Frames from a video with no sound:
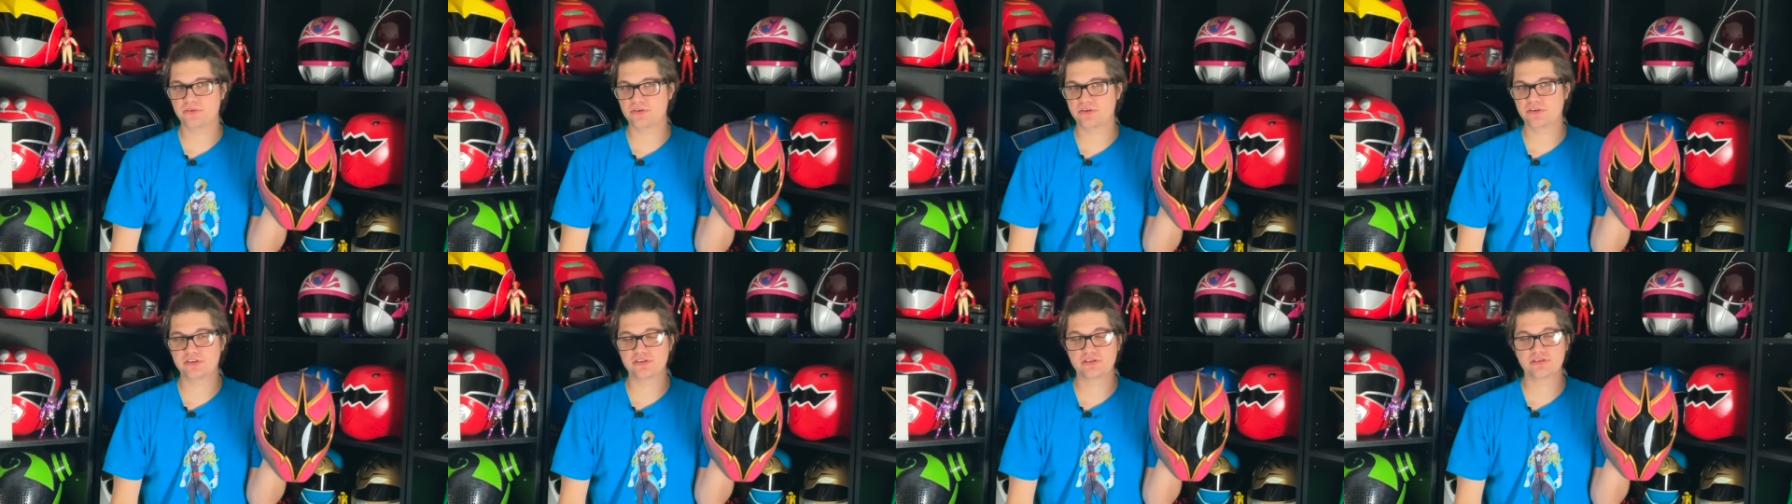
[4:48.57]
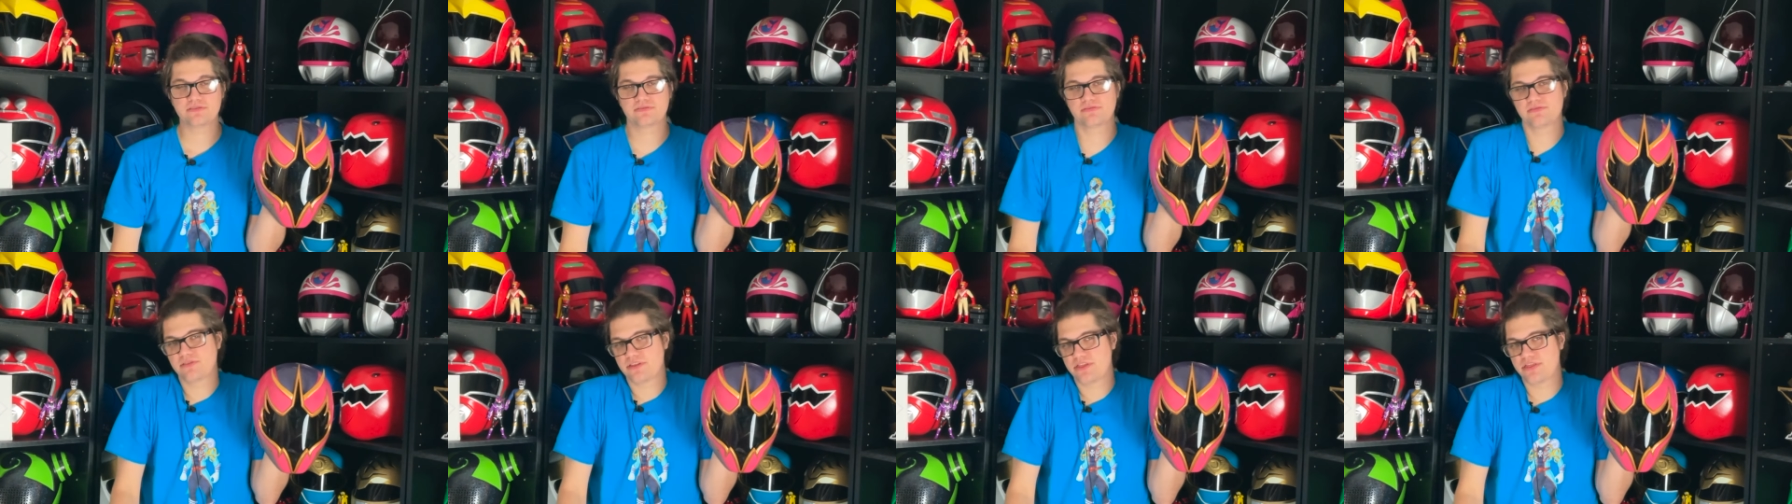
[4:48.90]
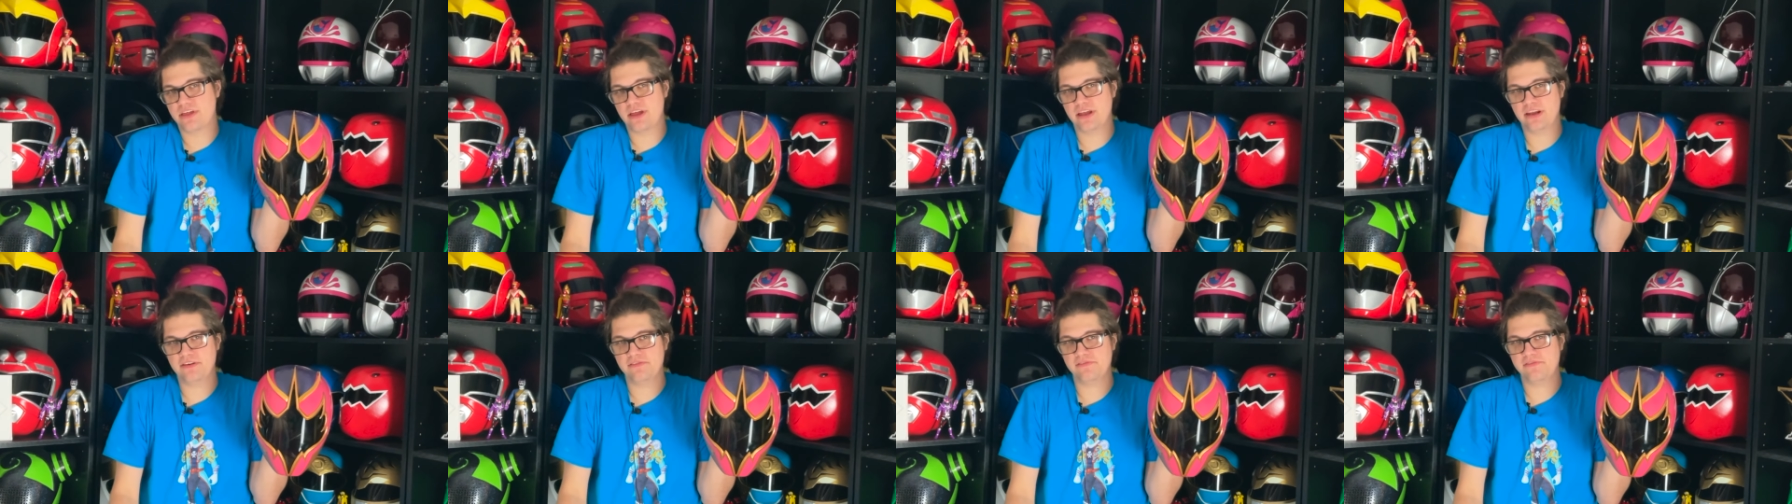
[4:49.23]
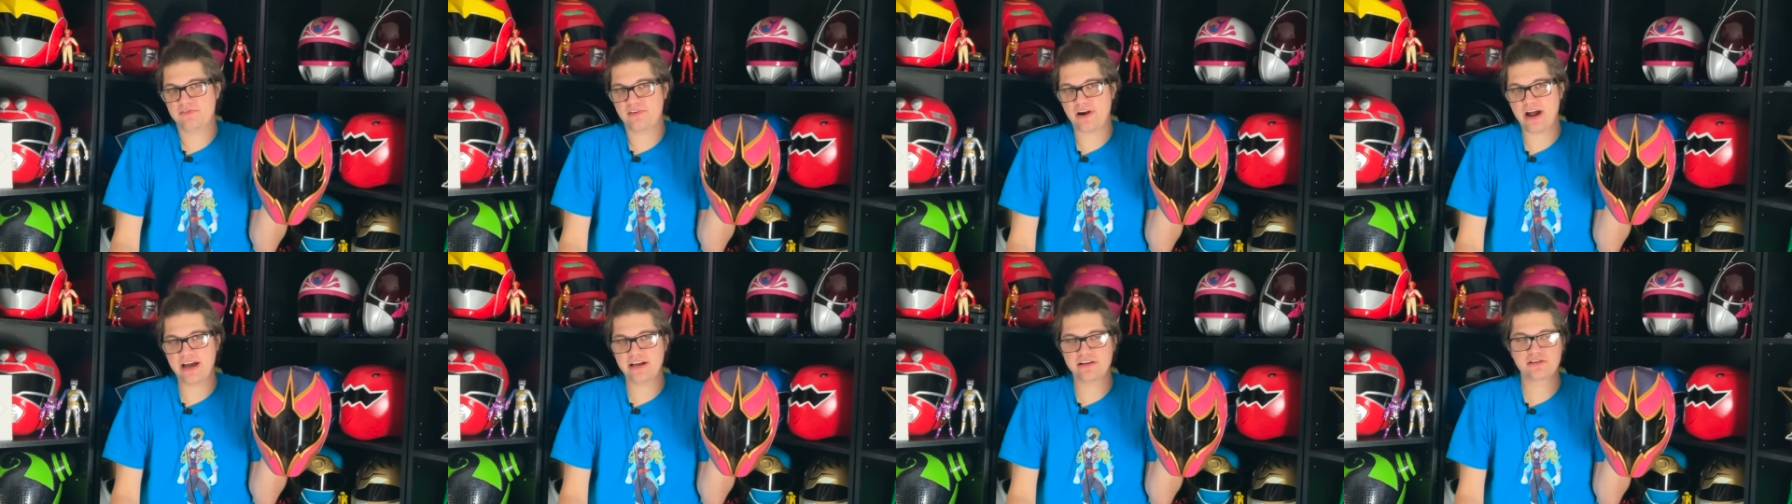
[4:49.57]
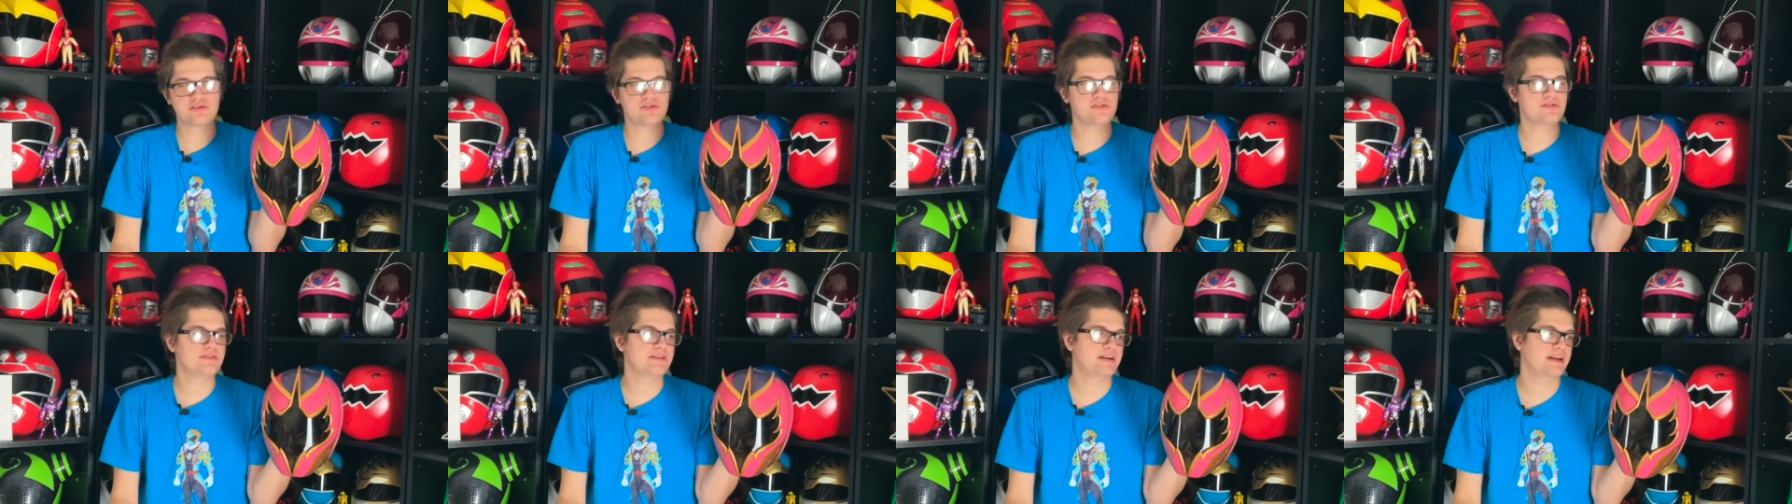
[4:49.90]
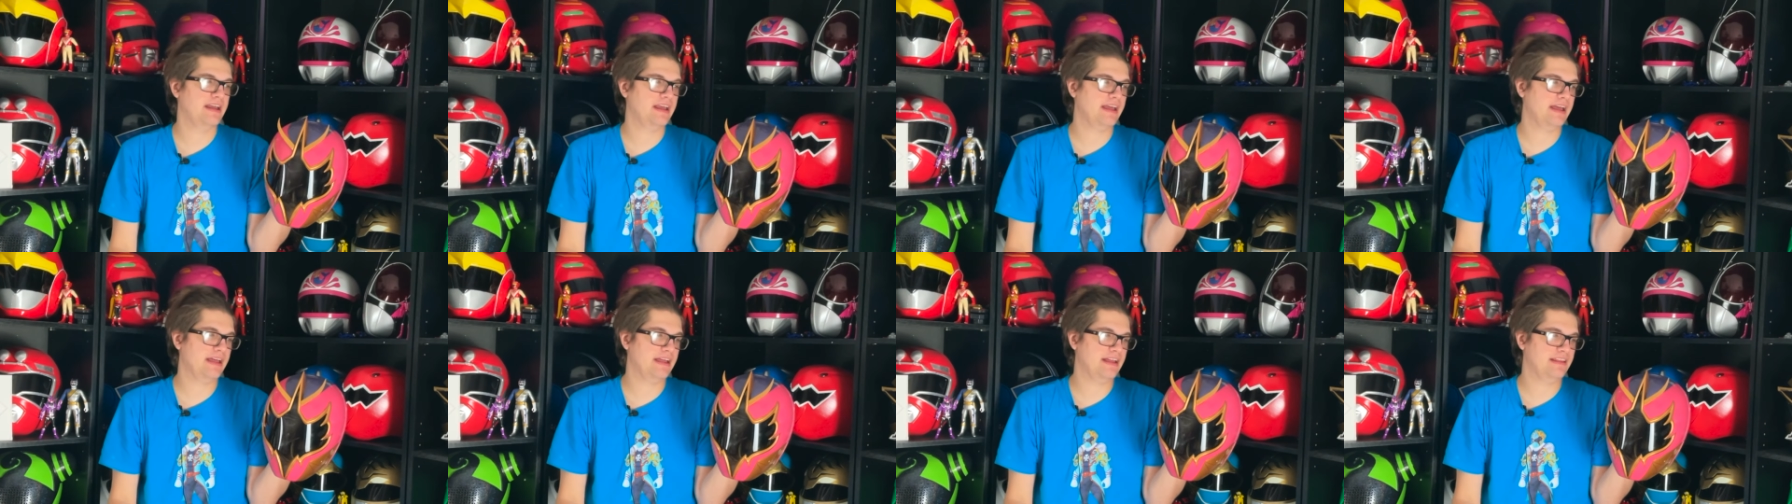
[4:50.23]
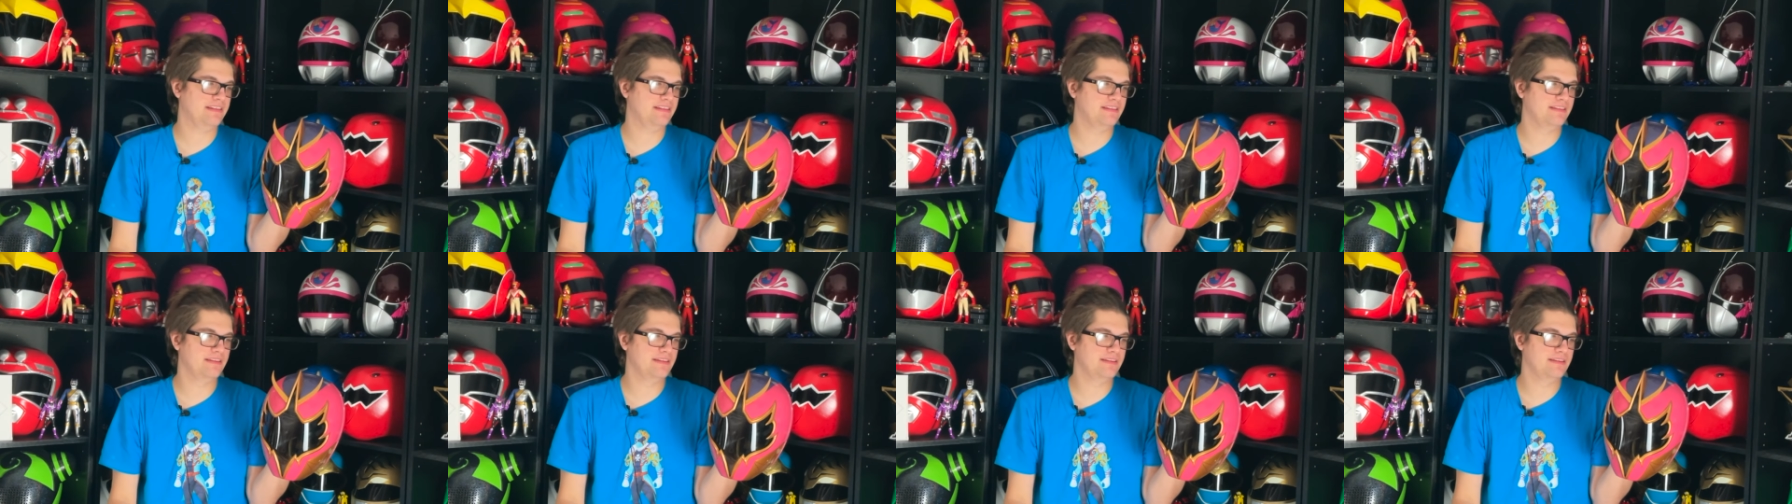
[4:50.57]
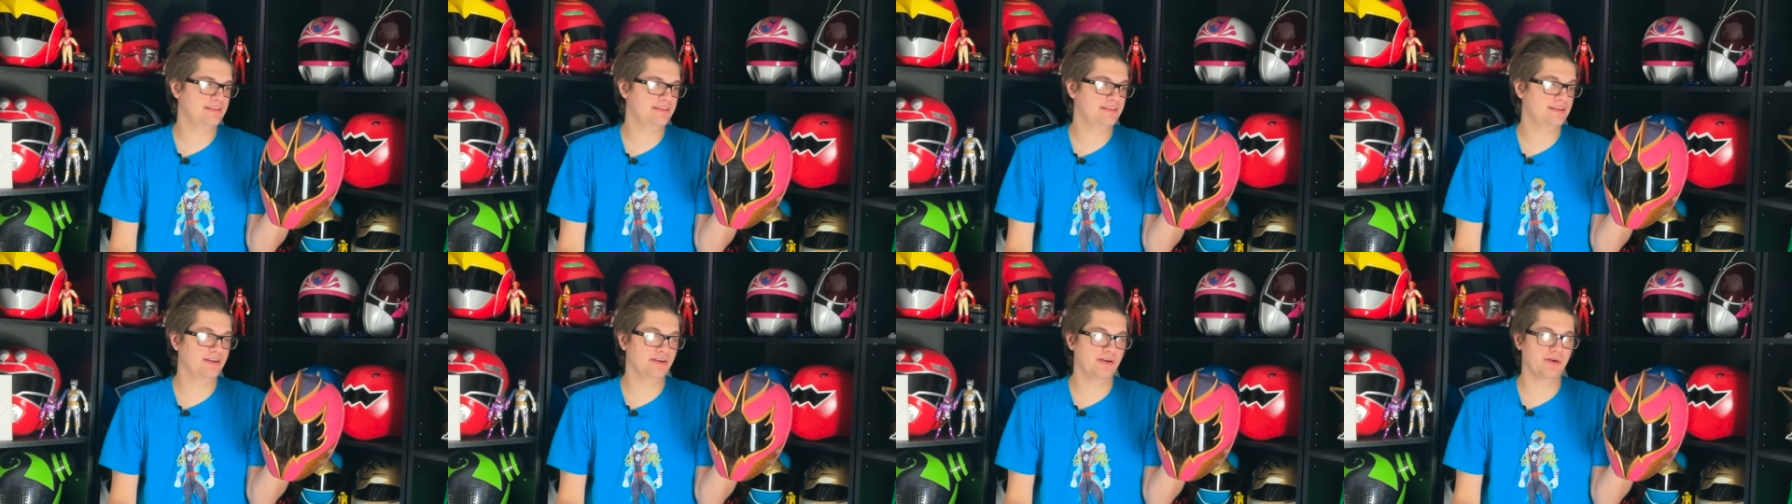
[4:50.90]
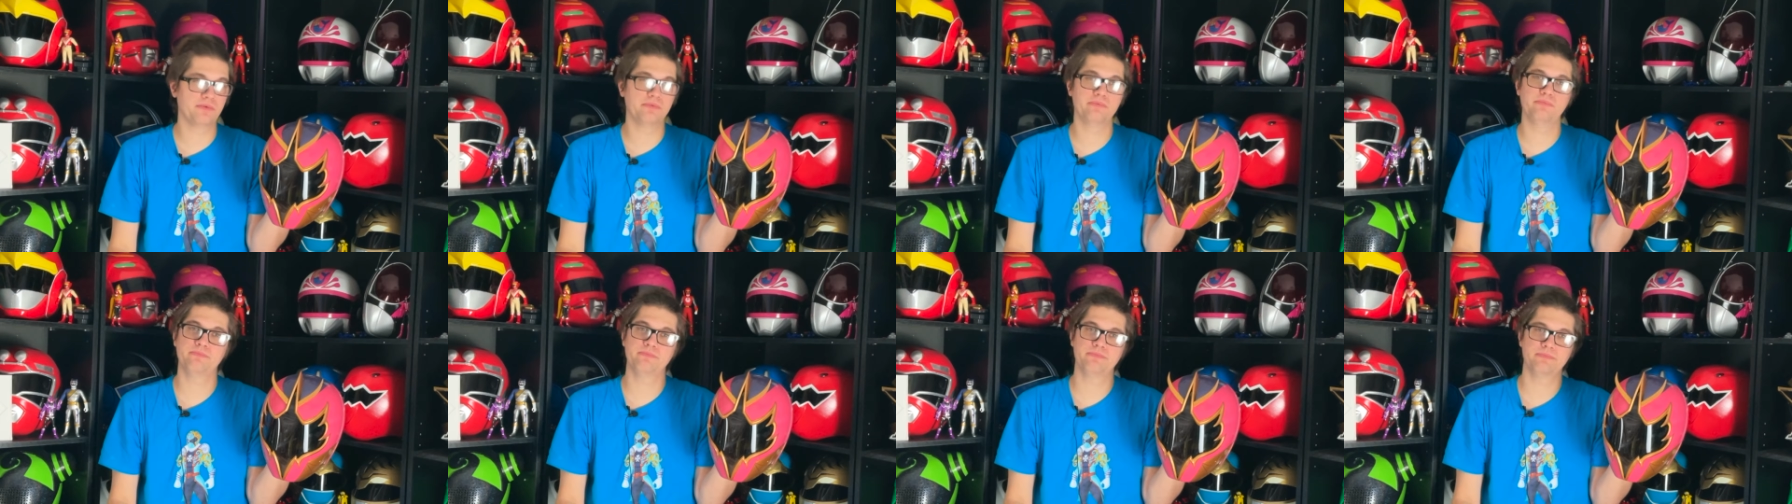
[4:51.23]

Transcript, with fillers: They're just thin, fragile, and, you know,